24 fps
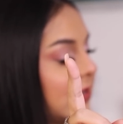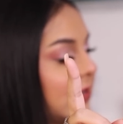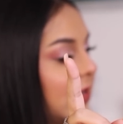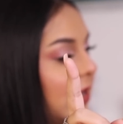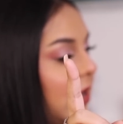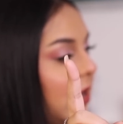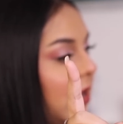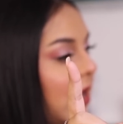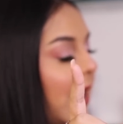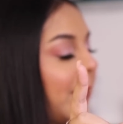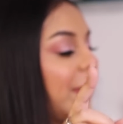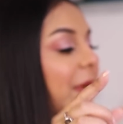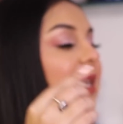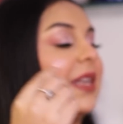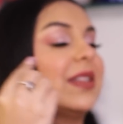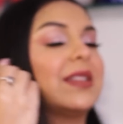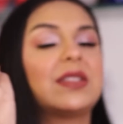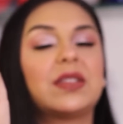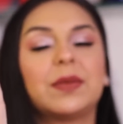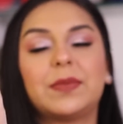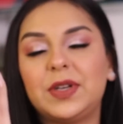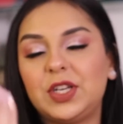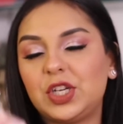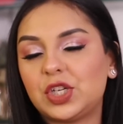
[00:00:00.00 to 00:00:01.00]
it's
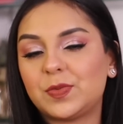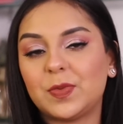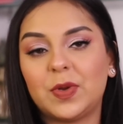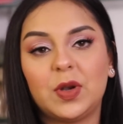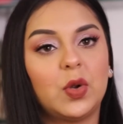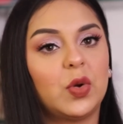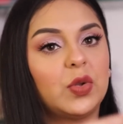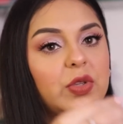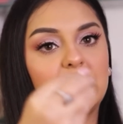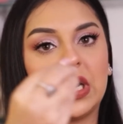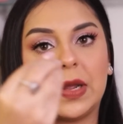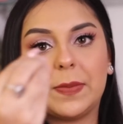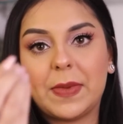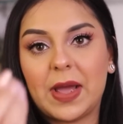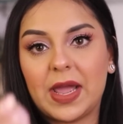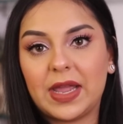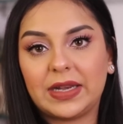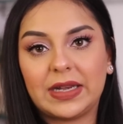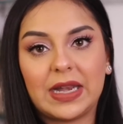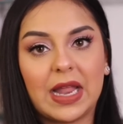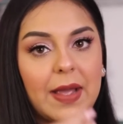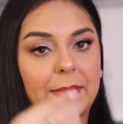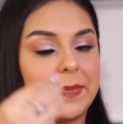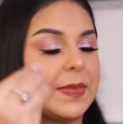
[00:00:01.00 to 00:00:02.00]
the Manish Malhotra My
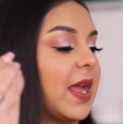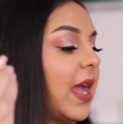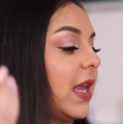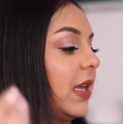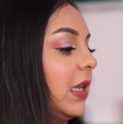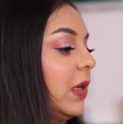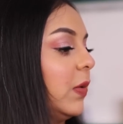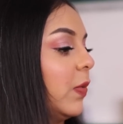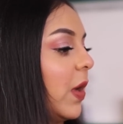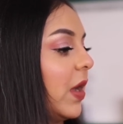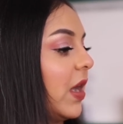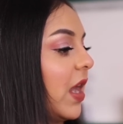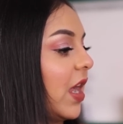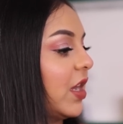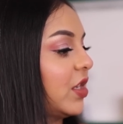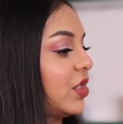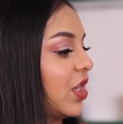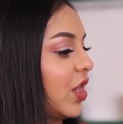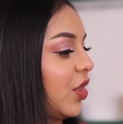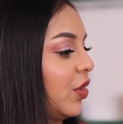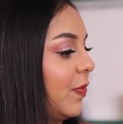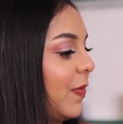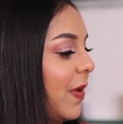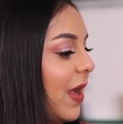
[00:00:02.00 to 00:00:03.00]
Glam 9-in-1
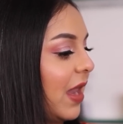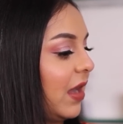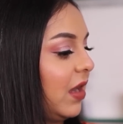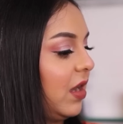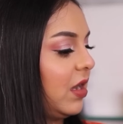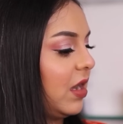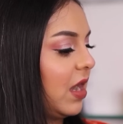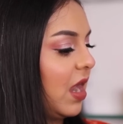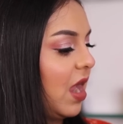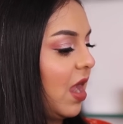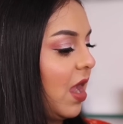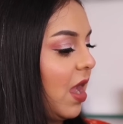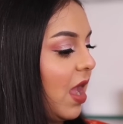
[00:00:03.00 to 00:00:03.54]
eyeshadow palette.